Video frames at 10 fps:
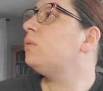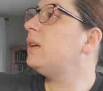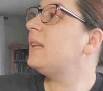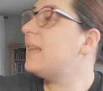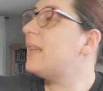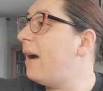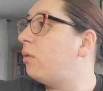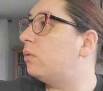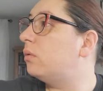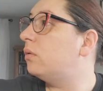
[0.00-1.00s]
Get
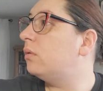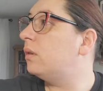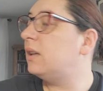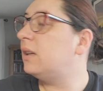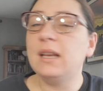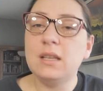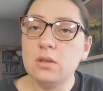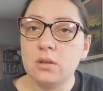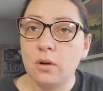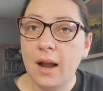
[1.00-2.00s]
down. You see, he
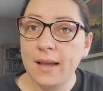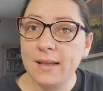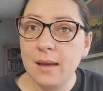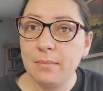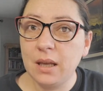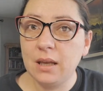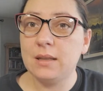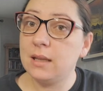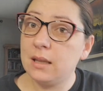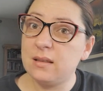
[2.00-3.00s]
just cries at me.
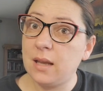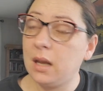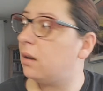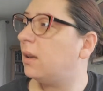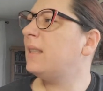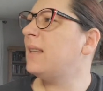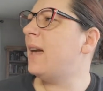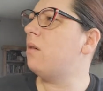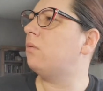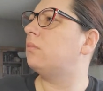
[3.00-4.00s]
He's in the sink. Get
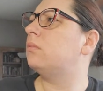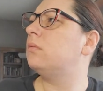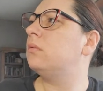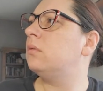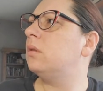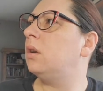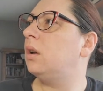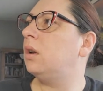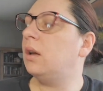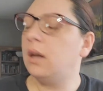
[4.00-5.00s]
down.
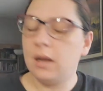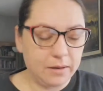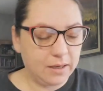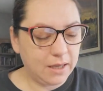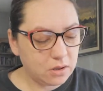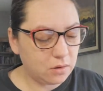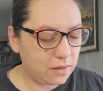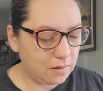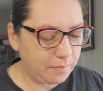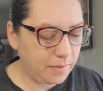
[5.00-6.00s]
I'll get you
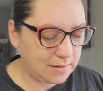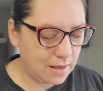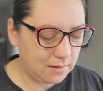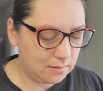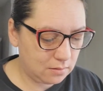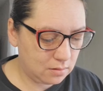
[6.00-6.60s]
with the business.